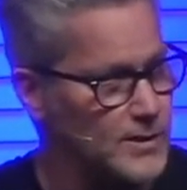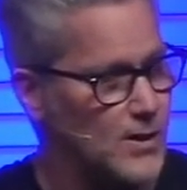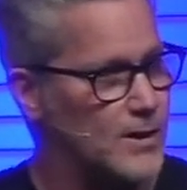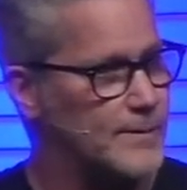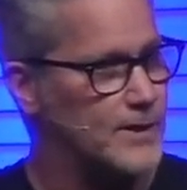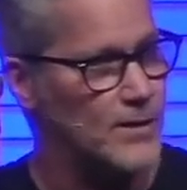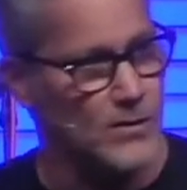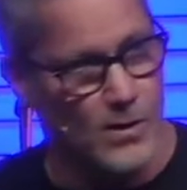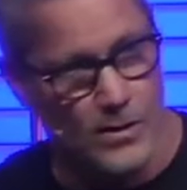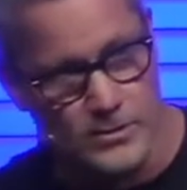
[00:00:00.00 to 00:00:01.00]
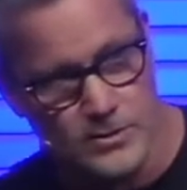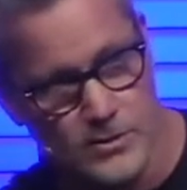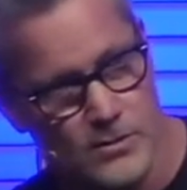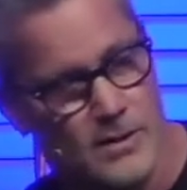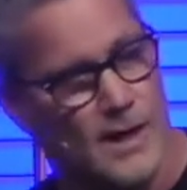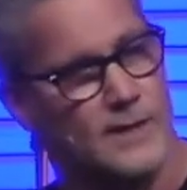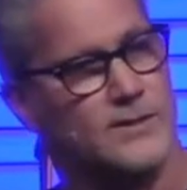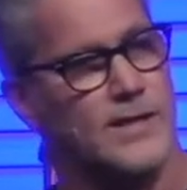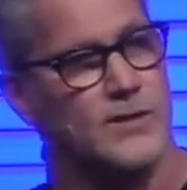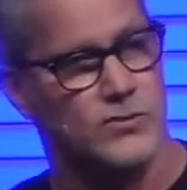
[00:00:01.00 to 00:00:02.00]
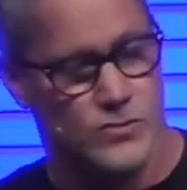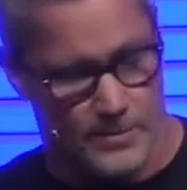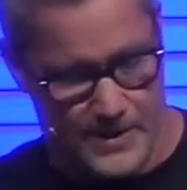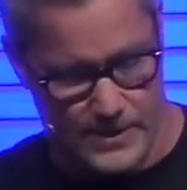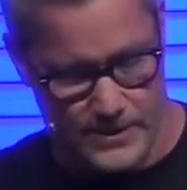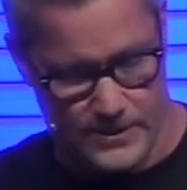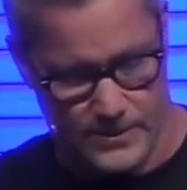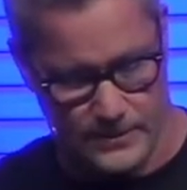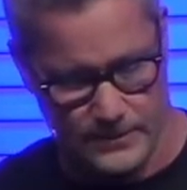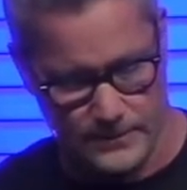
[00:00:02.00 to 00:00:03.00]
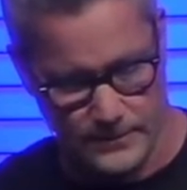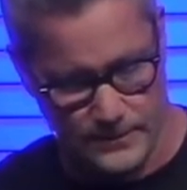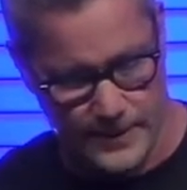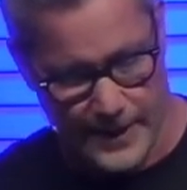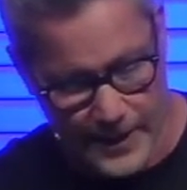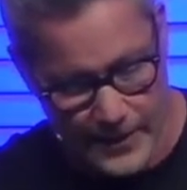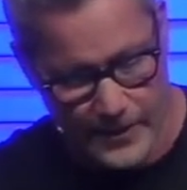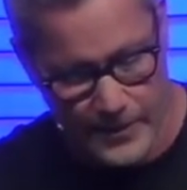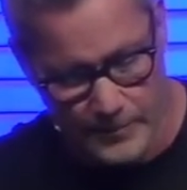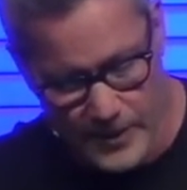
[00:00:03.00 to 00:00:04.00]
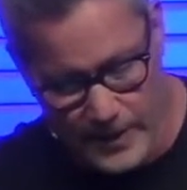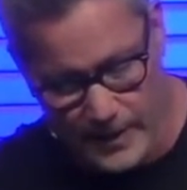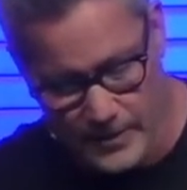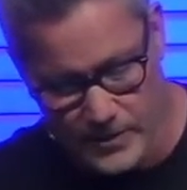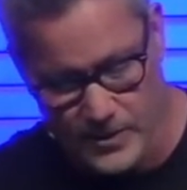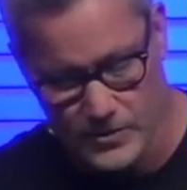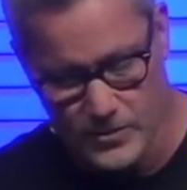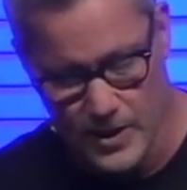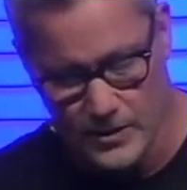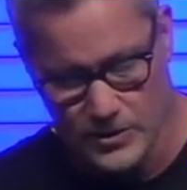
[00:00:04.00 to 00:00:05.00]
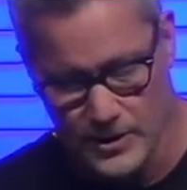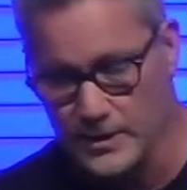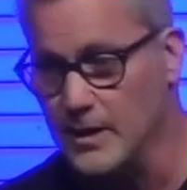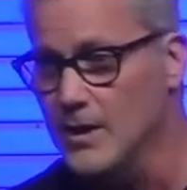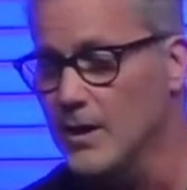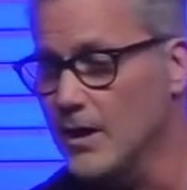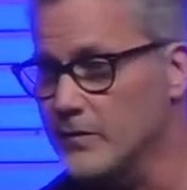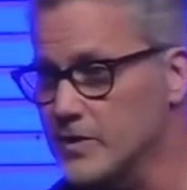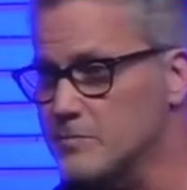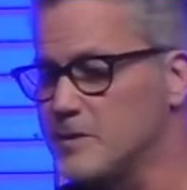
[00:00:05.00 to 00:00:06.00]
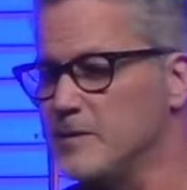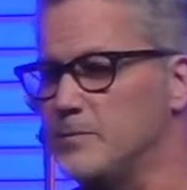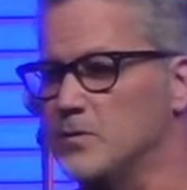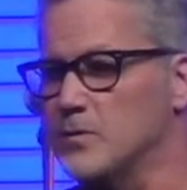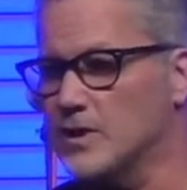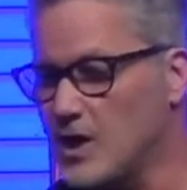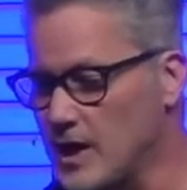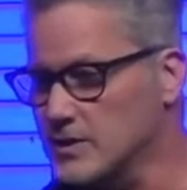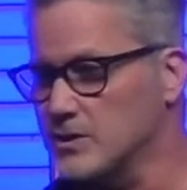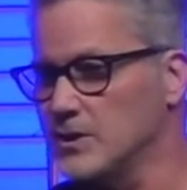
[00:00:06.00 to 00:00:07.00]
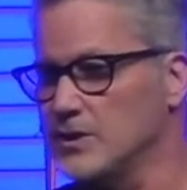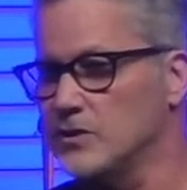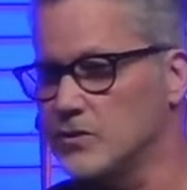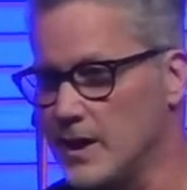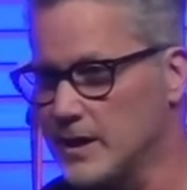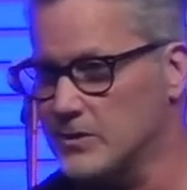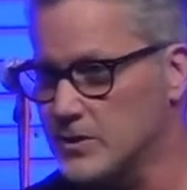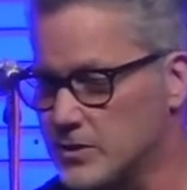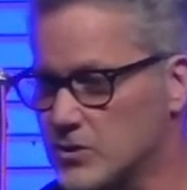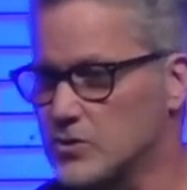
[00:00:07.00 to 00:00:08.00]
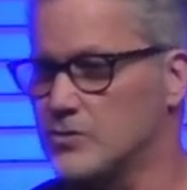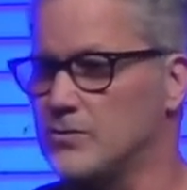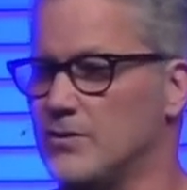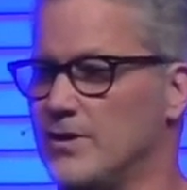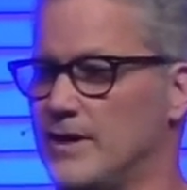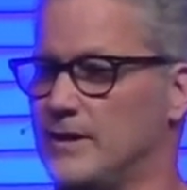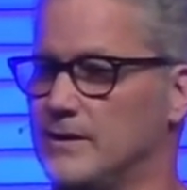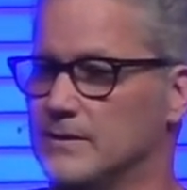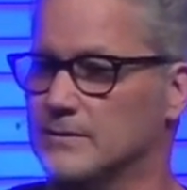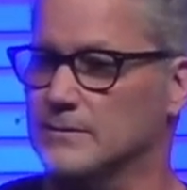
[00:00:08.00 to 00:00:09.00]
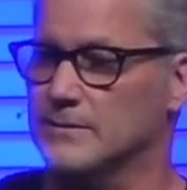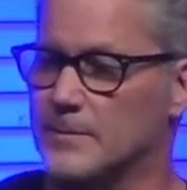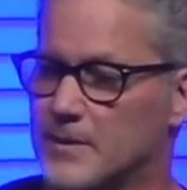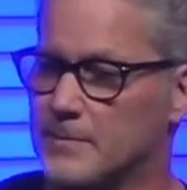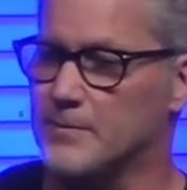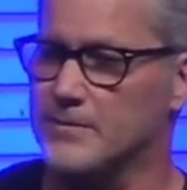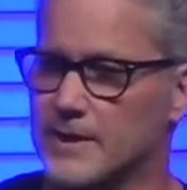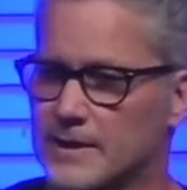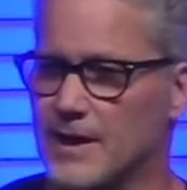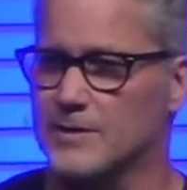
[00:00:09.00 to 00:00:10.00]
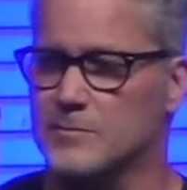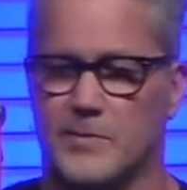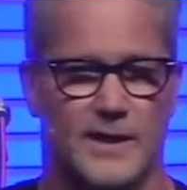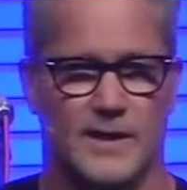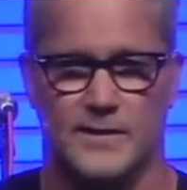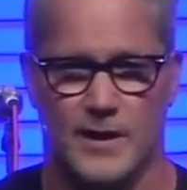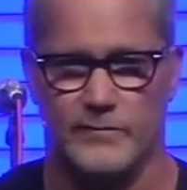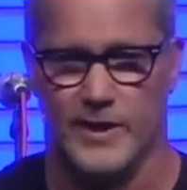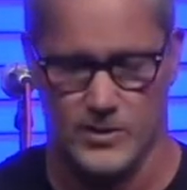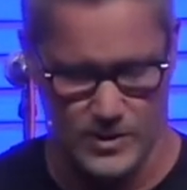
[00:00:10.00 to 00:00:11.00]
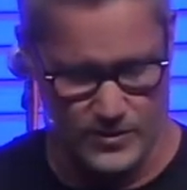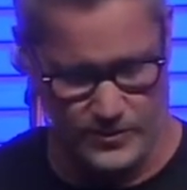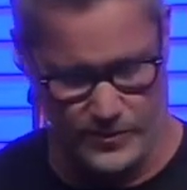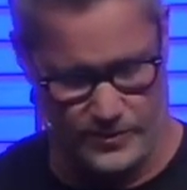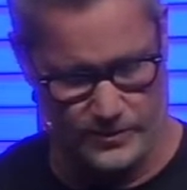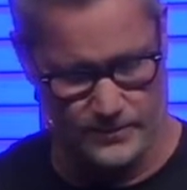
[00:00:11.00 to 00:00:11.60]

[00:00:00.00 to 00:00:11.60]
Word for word: army are also God's instrument here in bringing the destruction on these people who are constantly trying to destroy the people that God's bringing salvation through.